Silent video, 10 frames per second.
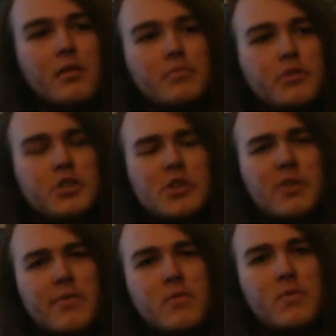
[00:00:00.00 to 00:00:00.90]
Pretty
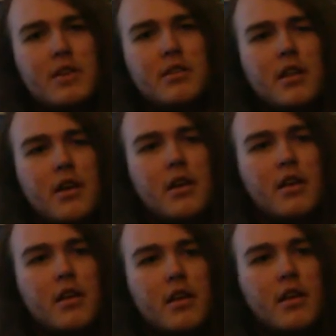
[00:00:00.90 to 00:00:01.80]
sure everyone
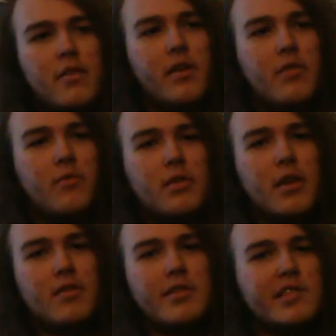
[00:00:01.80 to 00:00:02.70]
that with
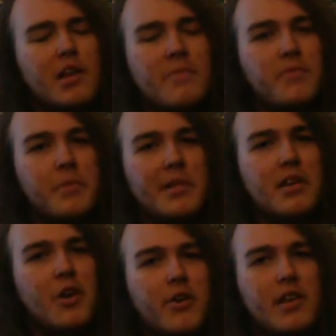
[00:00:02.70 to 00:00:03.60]
at least some
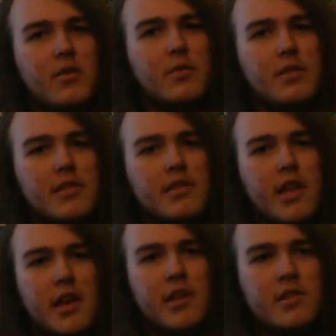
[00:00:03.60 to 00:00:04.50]
familiarity with
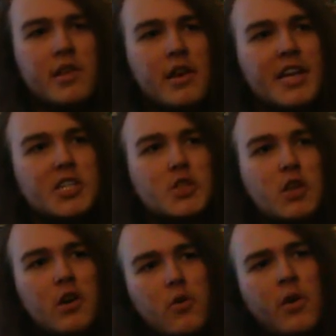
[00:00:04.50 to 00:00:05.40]
snakes should
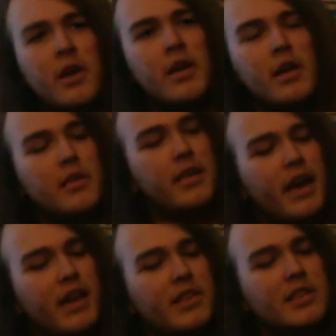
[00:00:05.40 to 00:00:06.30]
know
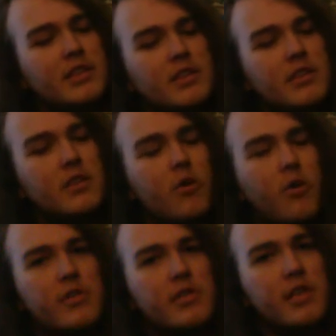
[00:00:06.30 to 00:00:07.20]
that
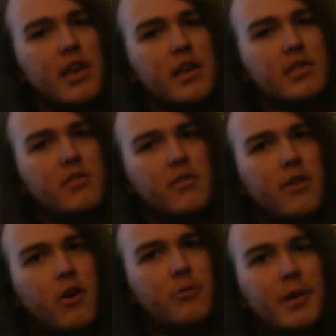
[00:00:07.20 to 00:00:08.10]
corn snakes
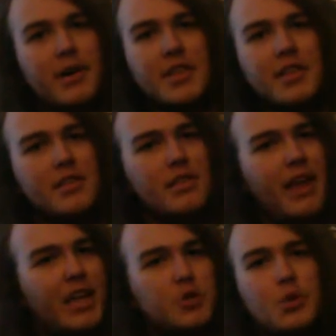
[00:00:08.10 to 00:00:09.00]
are among the
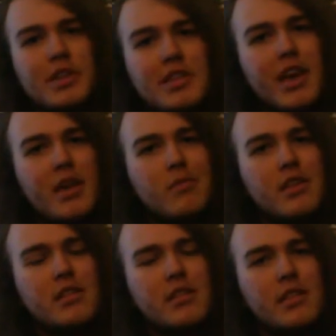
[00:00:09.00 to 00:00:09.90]
naturally
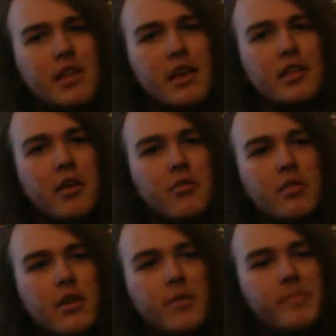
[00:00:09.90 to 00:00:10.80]
tamest snakes out
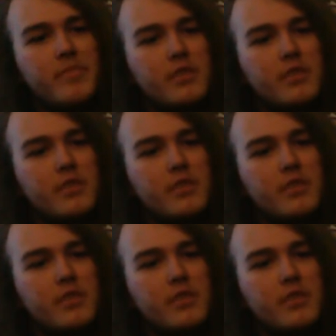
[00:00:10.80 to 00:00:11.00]
there.